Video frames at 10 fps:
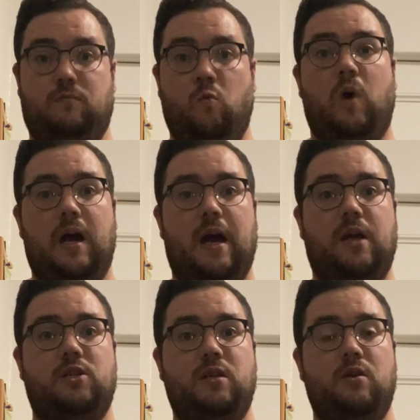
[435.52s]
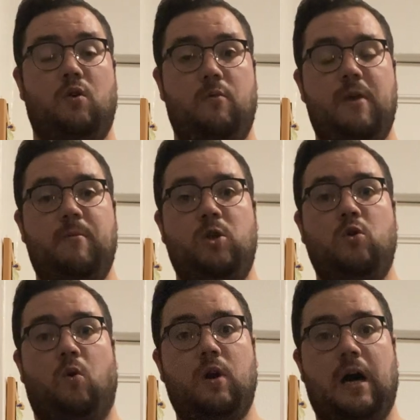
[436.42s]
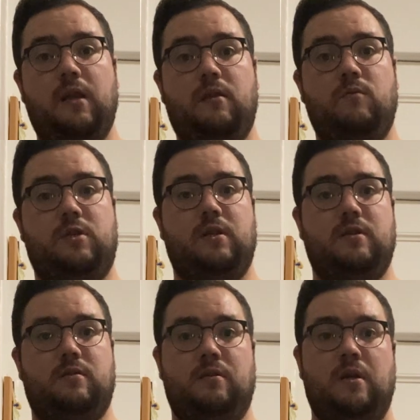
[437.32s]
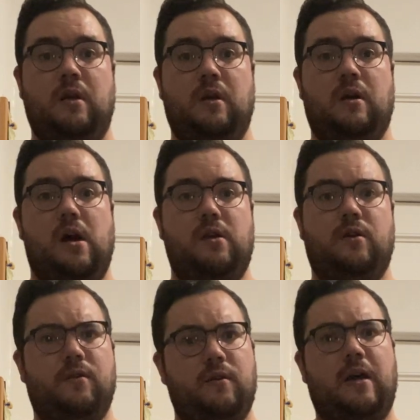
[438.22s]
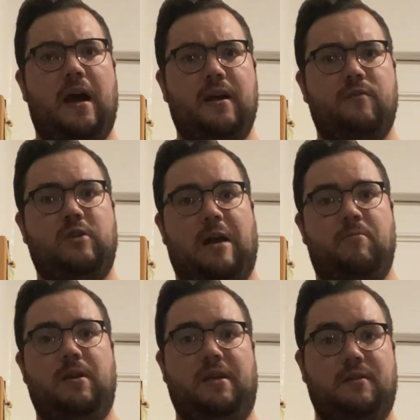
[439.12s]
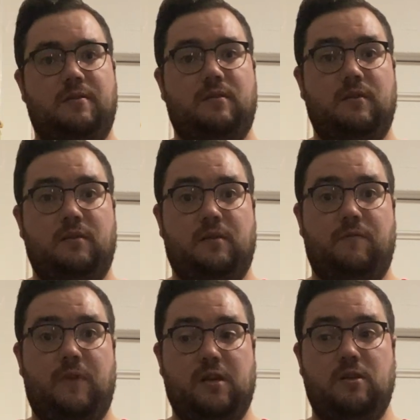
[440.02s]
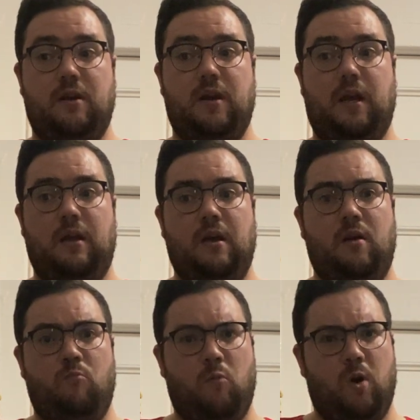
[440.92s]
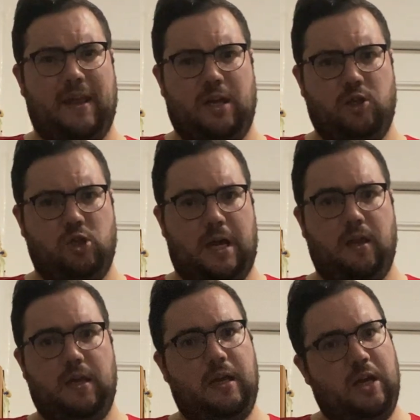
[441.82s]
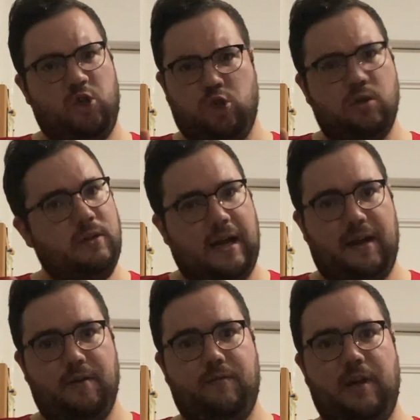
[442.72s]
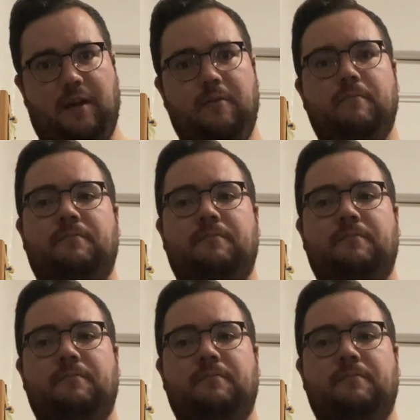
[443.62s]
wagashi, or maybe yokan, which is another kind of Japanese confectionery, more like a jelly-ish kind of thing.